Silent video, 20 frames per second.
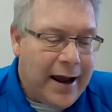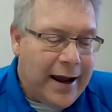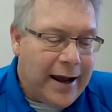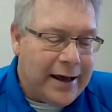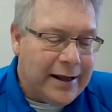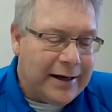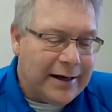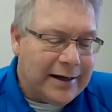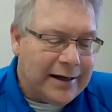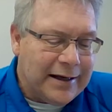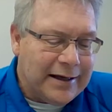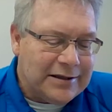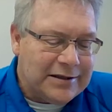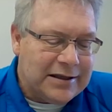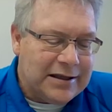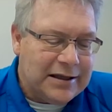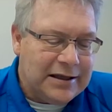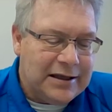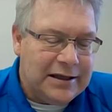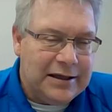and I
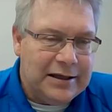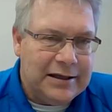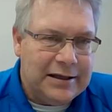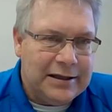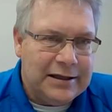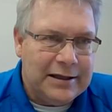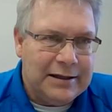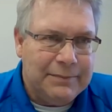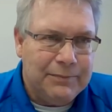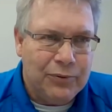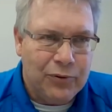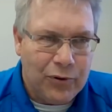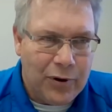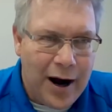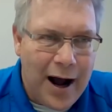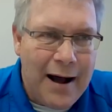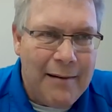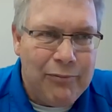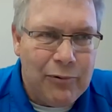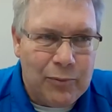guess the the
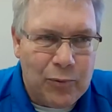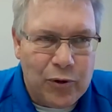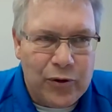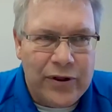problem